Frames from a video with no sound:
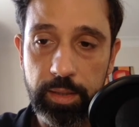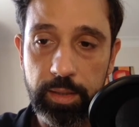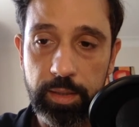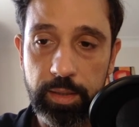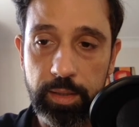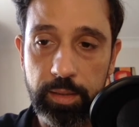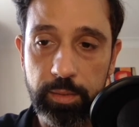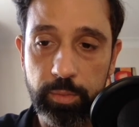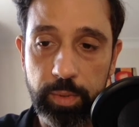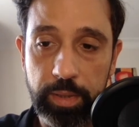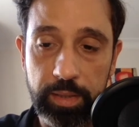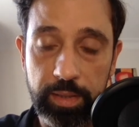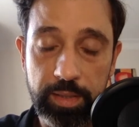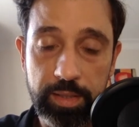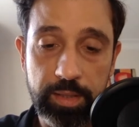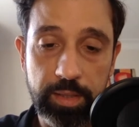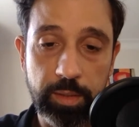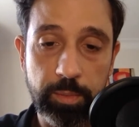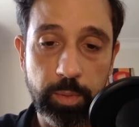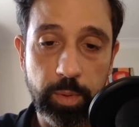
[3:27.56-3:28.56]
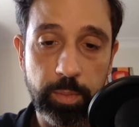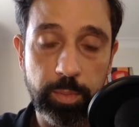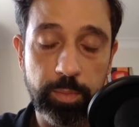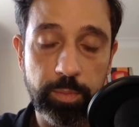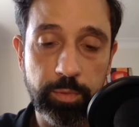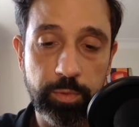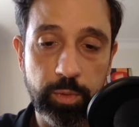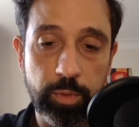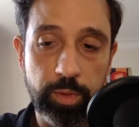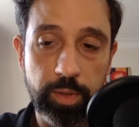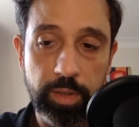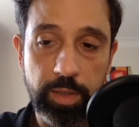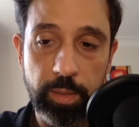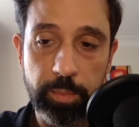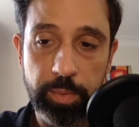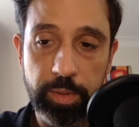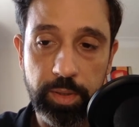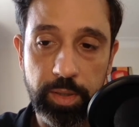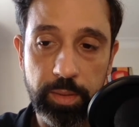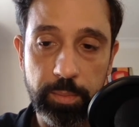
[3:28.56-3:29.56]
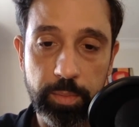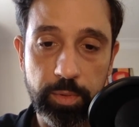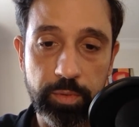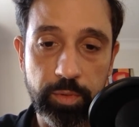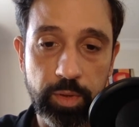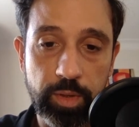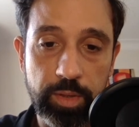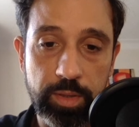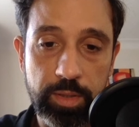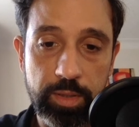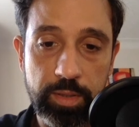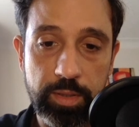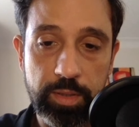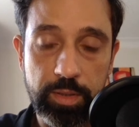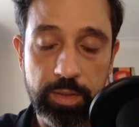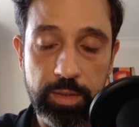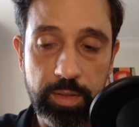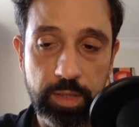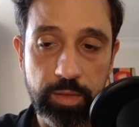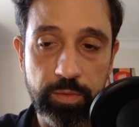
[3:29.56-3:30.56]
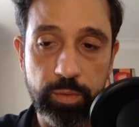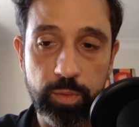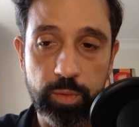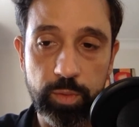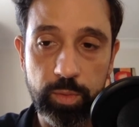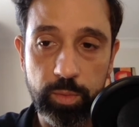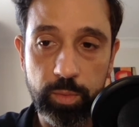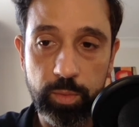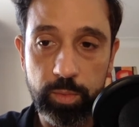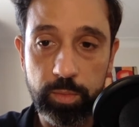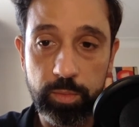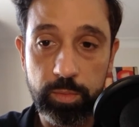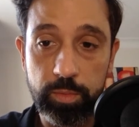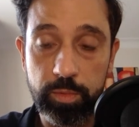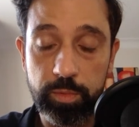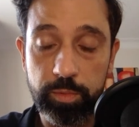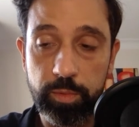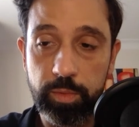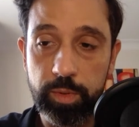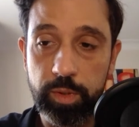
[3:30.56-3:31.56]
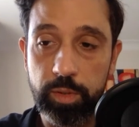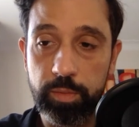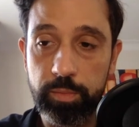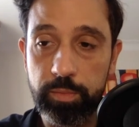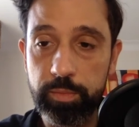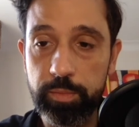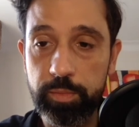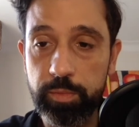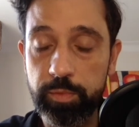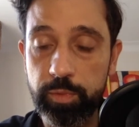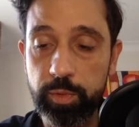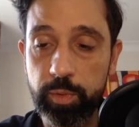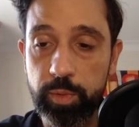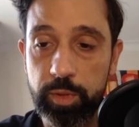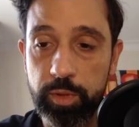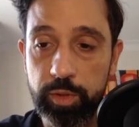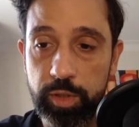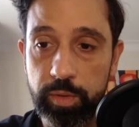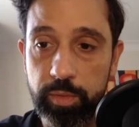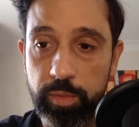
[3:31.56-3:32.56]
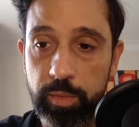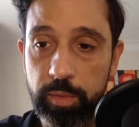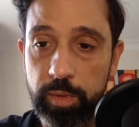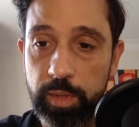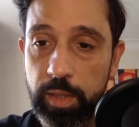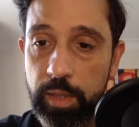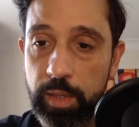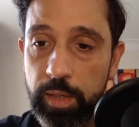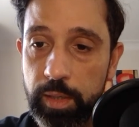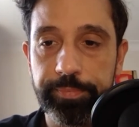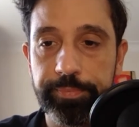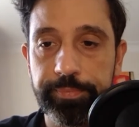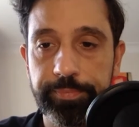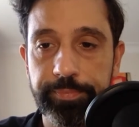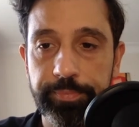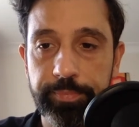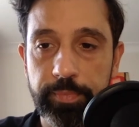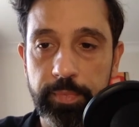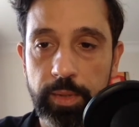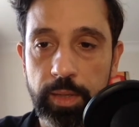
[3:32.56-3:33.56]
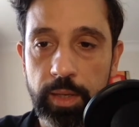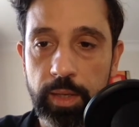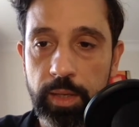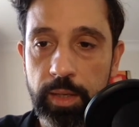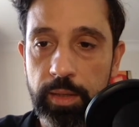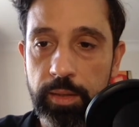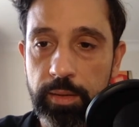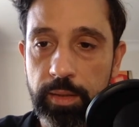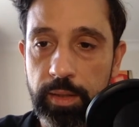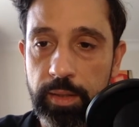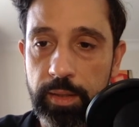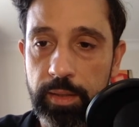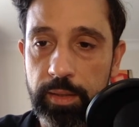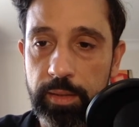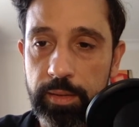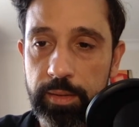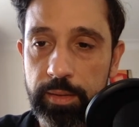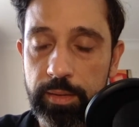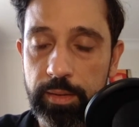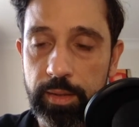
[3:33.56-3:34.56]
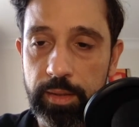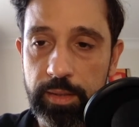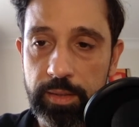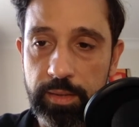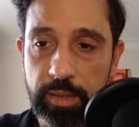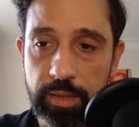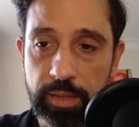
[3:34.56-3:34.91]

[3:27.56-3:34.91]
a realistic problem for a company that provides seafood or food in general. They state